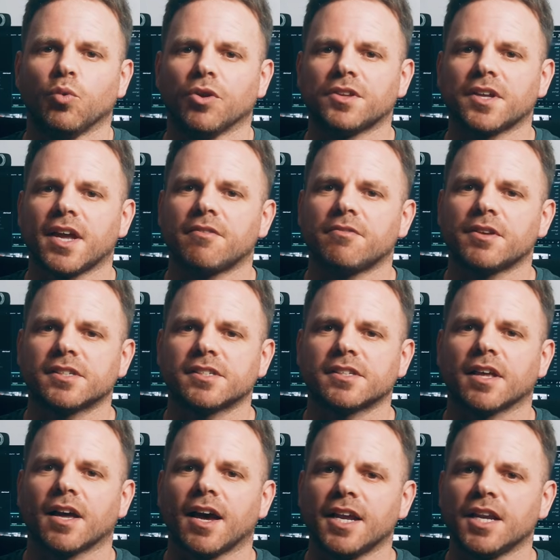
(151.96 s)
One of the areas
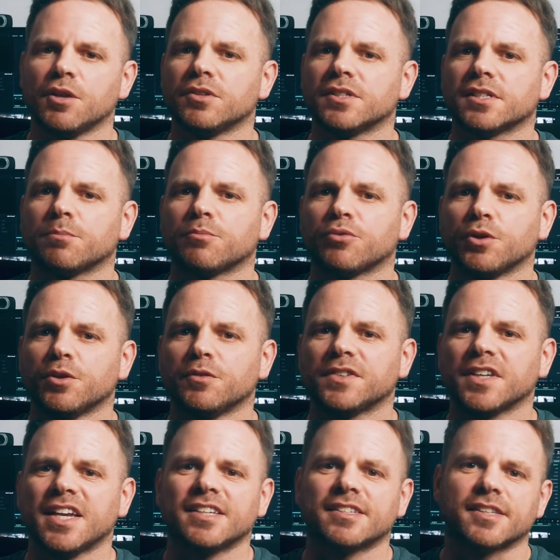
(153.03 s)
that Haylou has
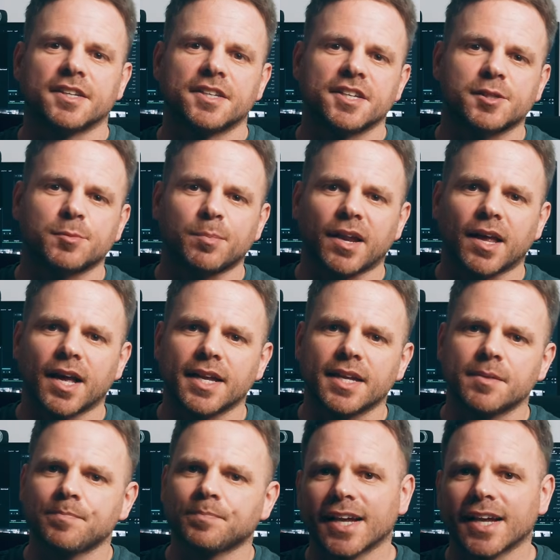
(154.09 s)
improved is the display.